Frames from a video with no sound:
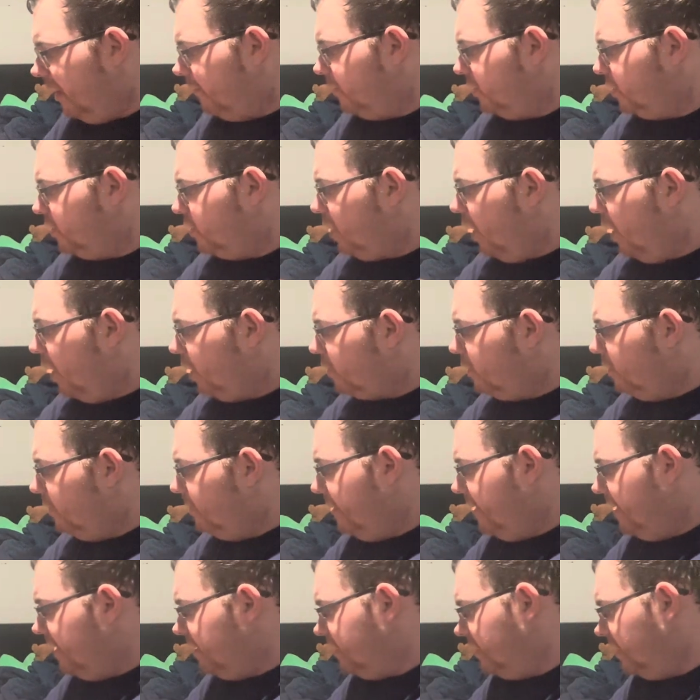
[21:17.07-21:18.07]
just talk to your
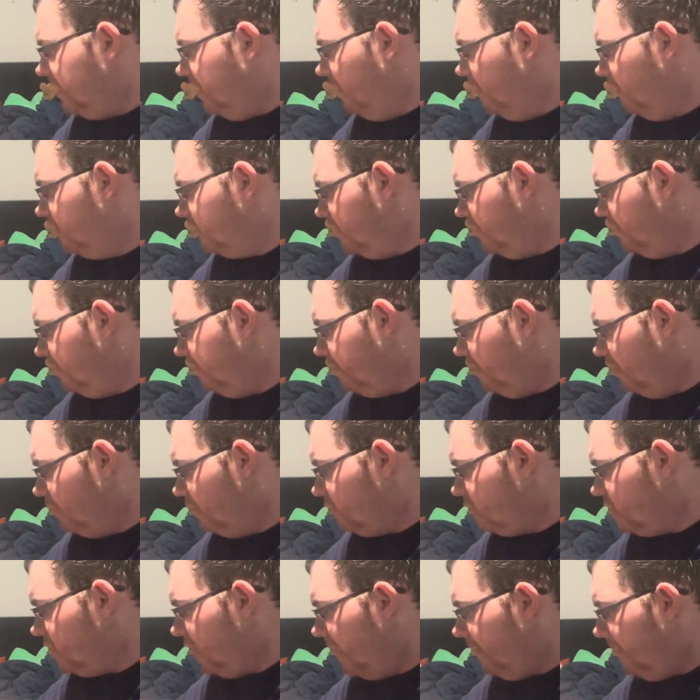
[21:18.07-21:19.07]
PSOs and your pro
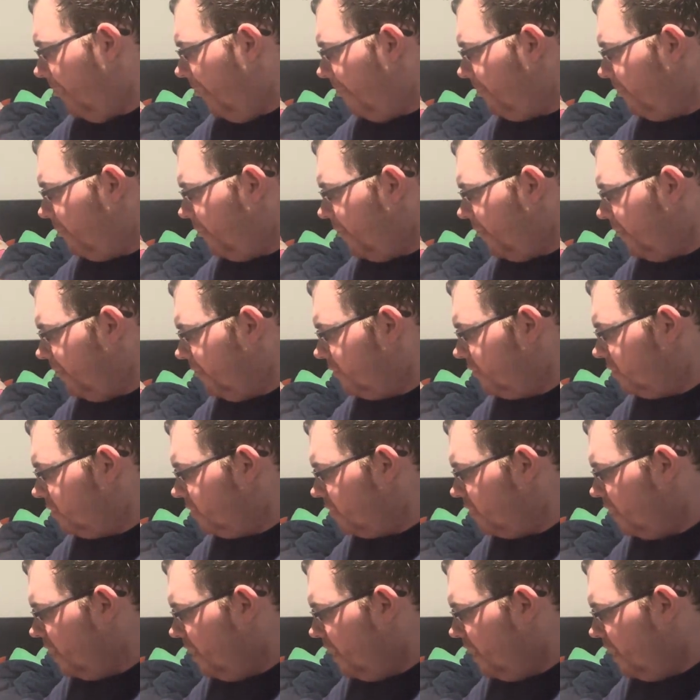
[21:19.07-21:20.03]
shop operators,